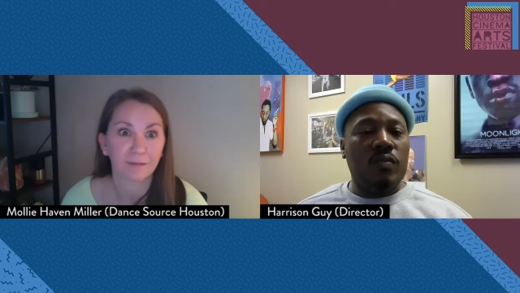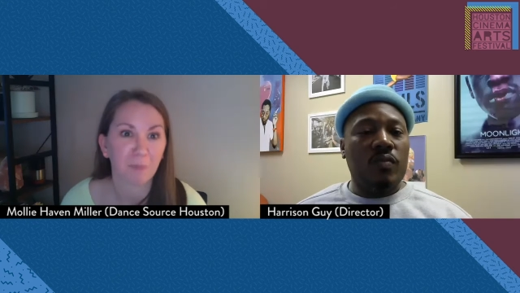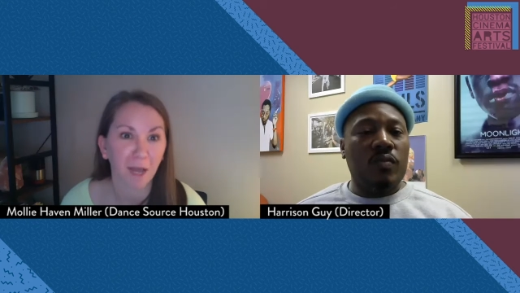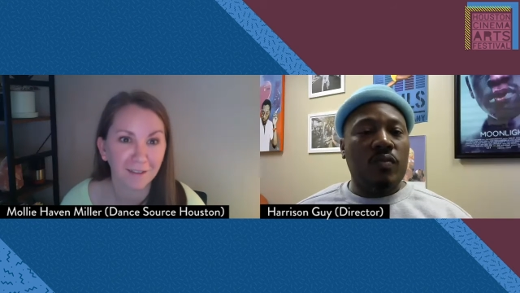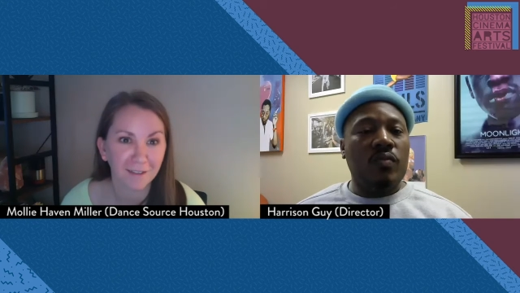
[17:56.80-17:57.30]

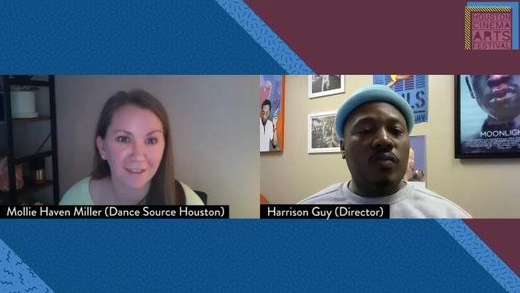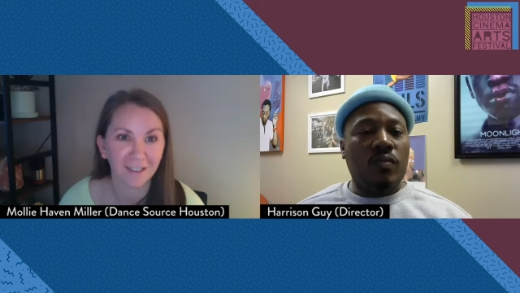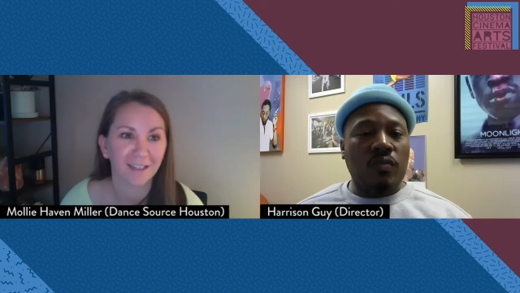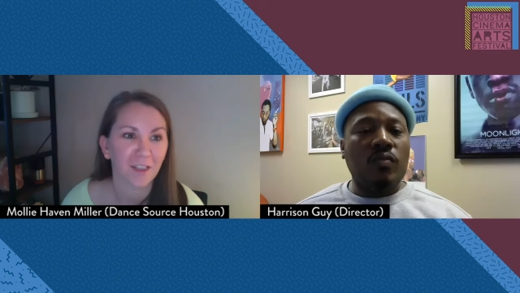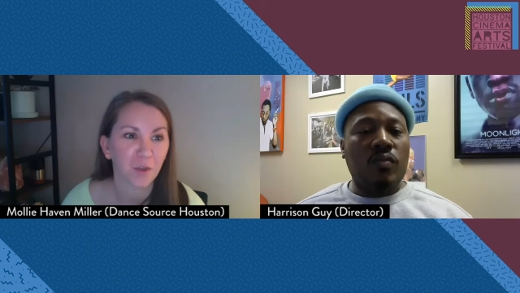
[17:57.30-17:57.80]
Speaker 1: months,
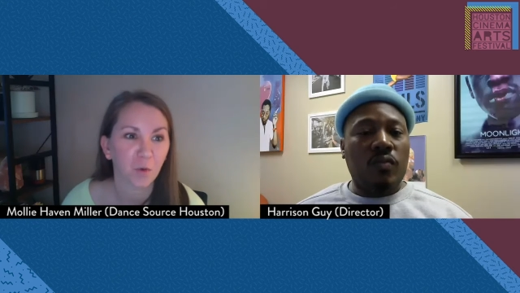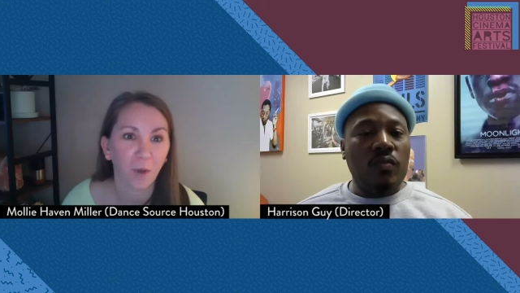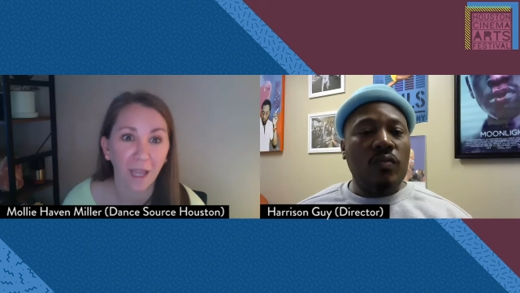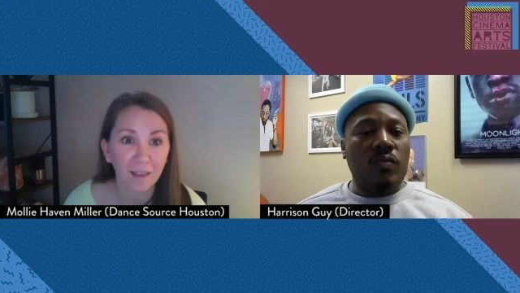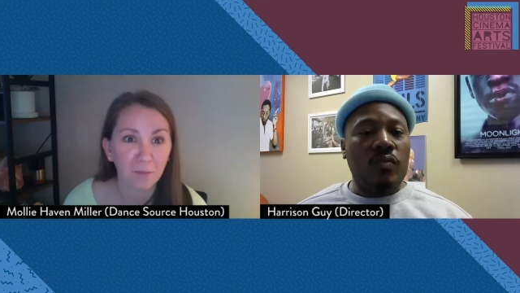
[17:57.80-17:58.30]
the
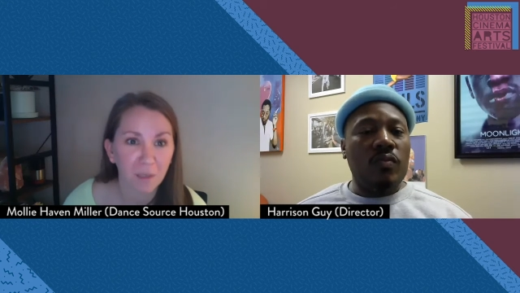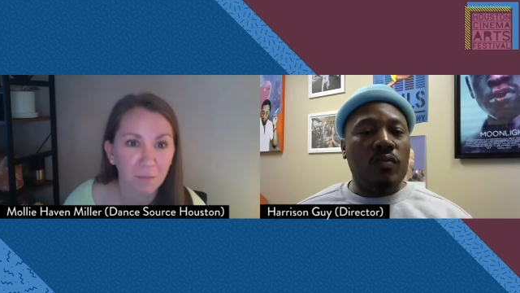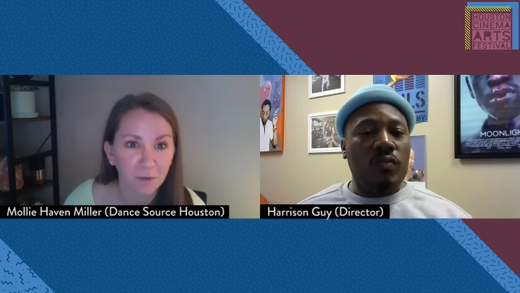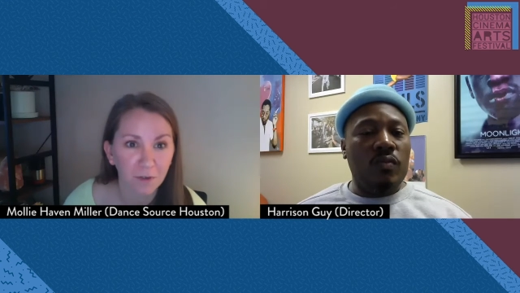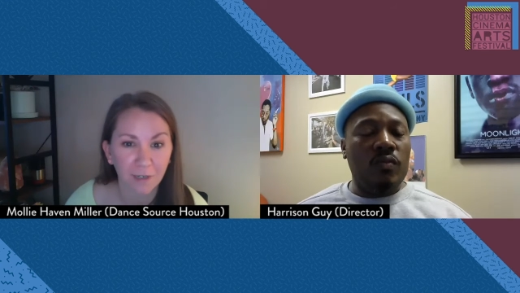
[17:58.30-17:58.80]
way that
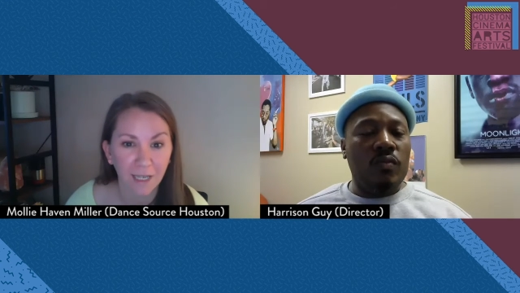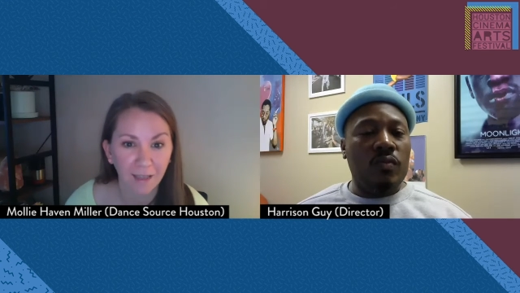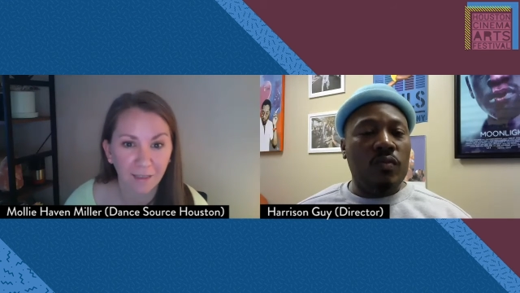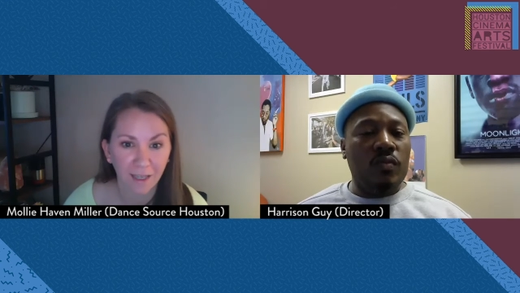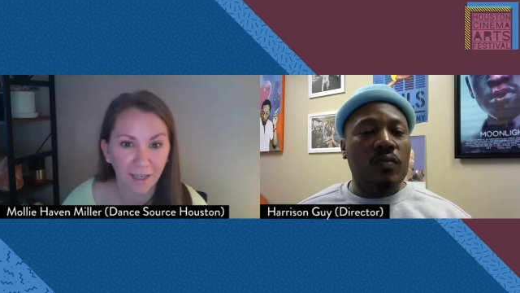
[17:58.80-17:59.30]
people create
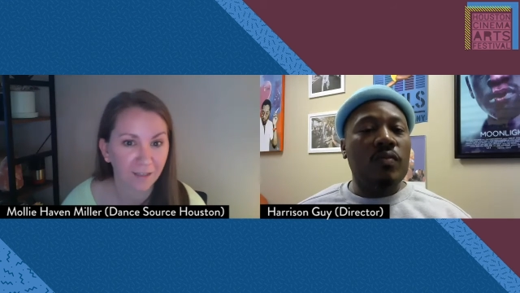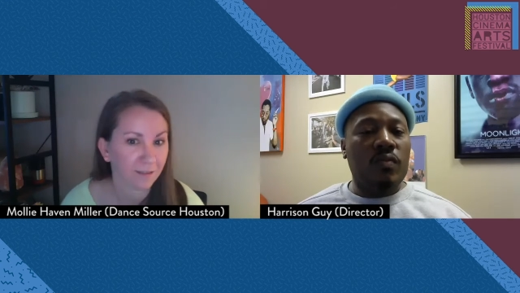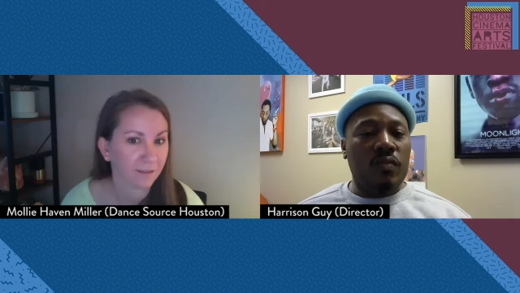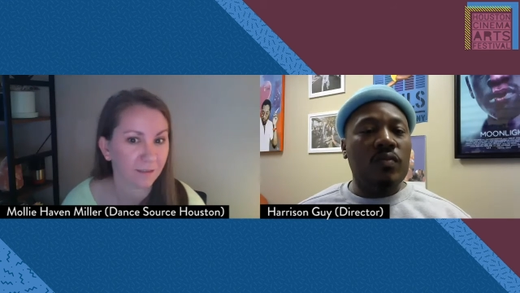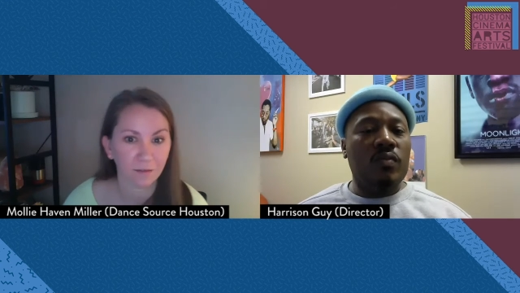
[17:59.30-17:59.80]

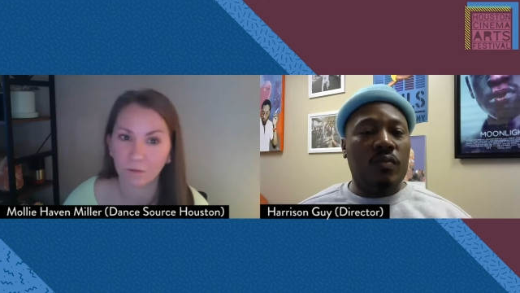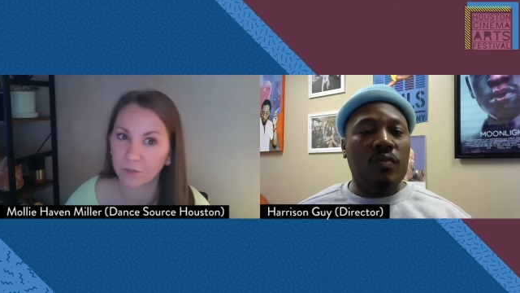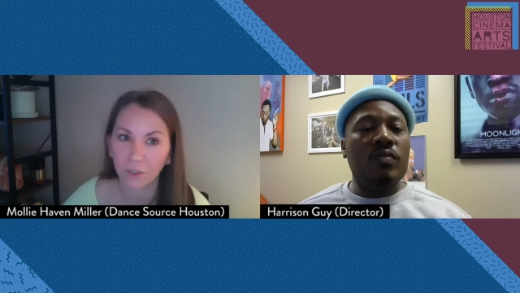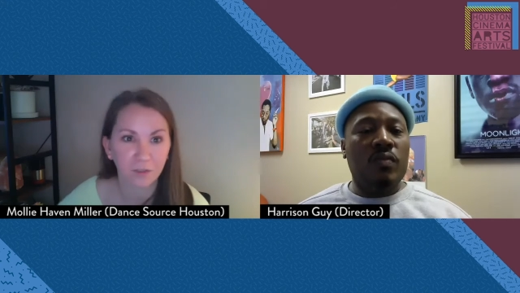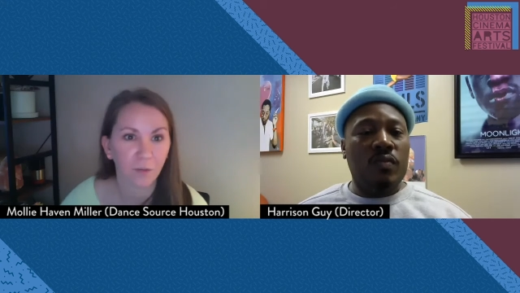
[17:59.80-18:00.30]
things
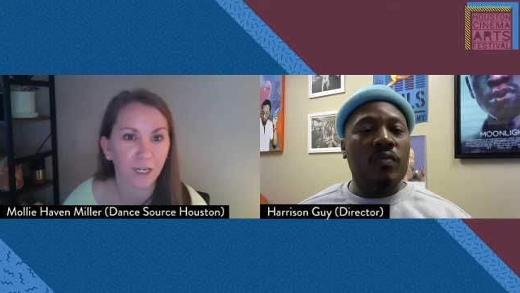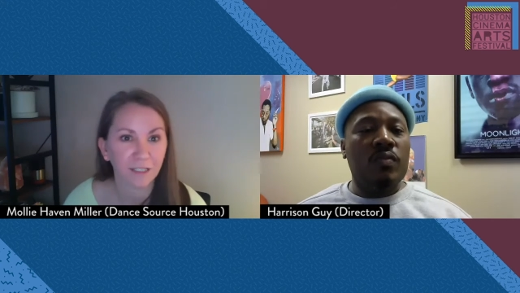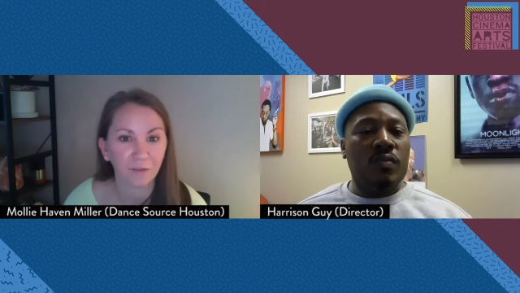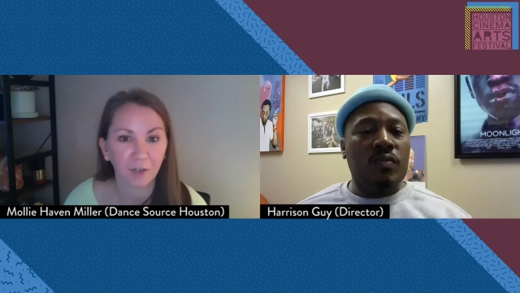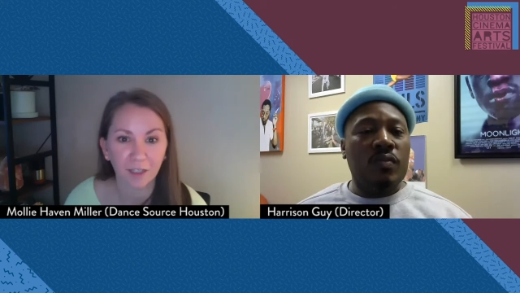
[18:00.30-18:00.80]
looks way
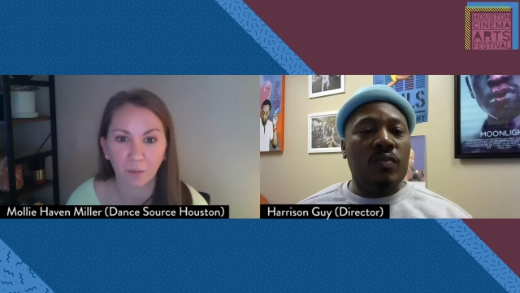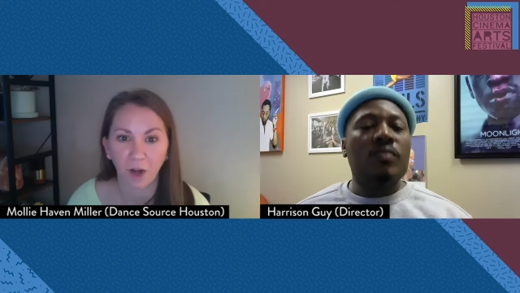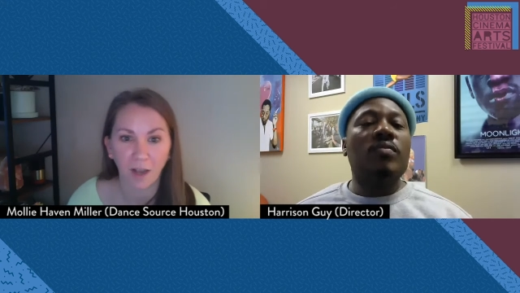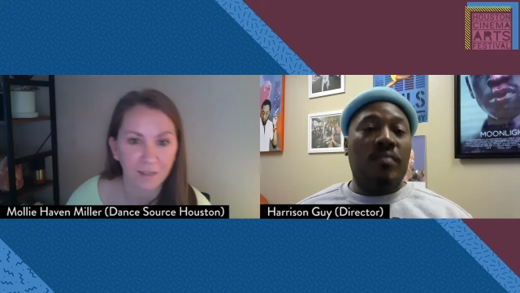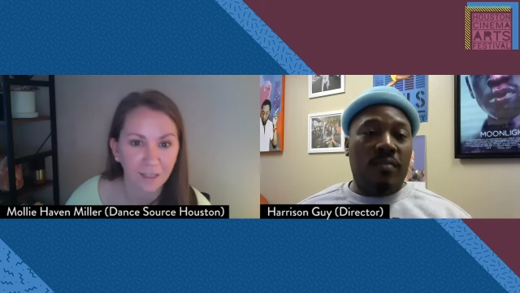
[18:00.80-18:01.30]
different the
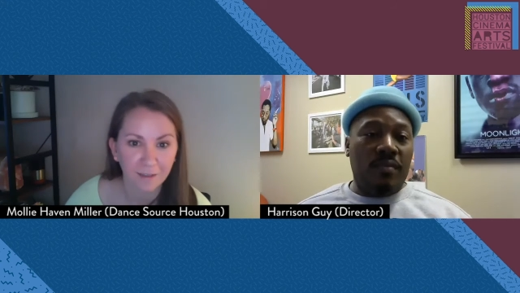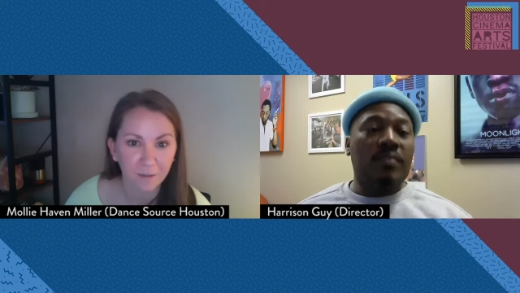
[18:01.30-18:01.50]
process